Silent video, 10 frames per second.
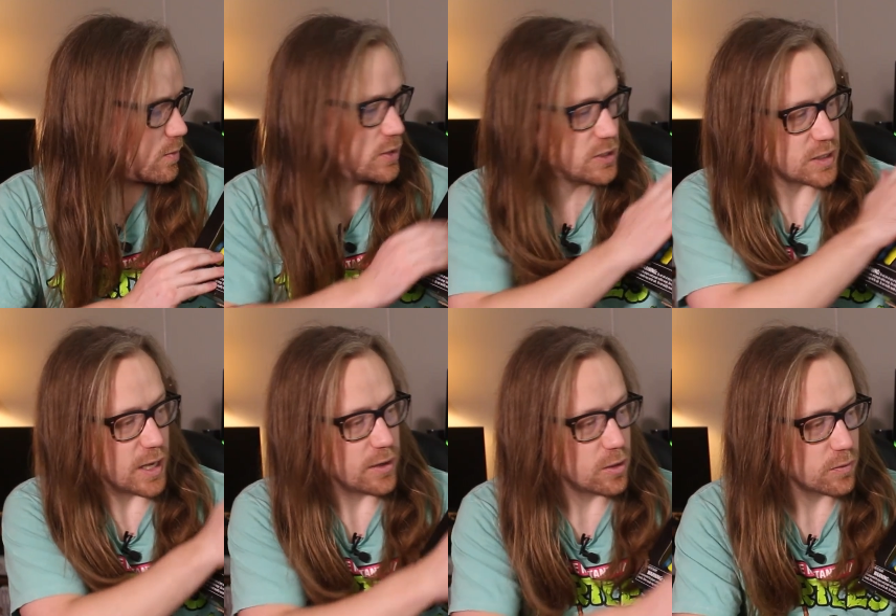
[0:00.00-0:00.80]
we just
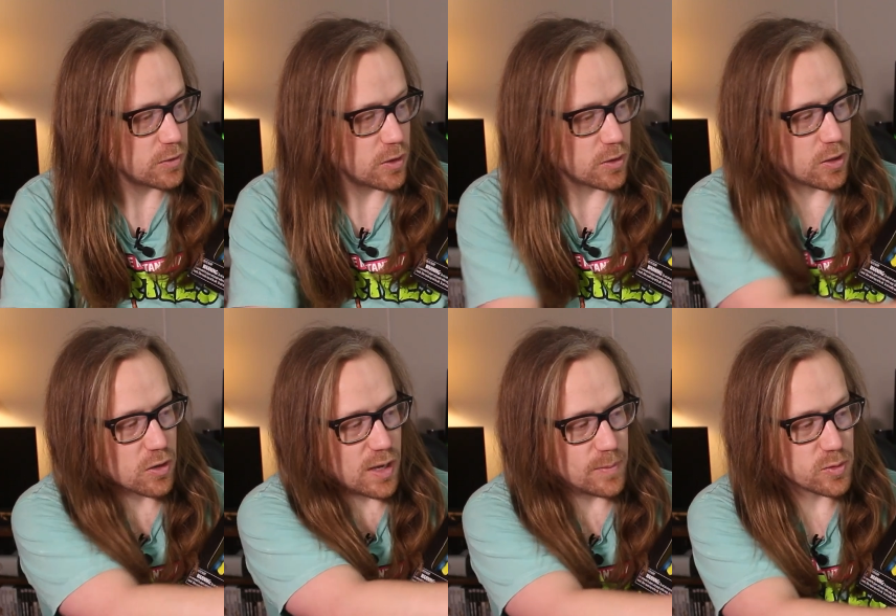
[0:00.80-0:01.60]
got Nerf logo,
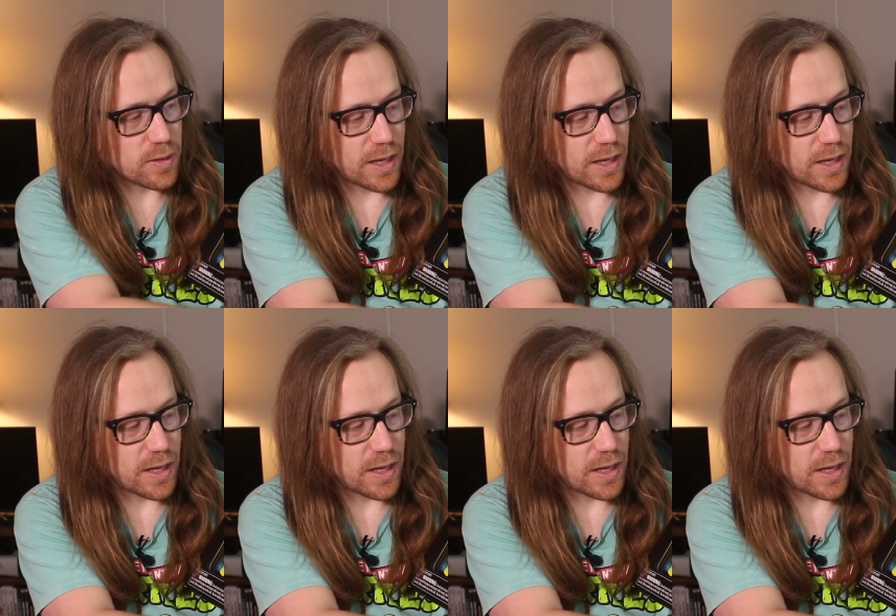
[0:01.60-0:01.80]
comes with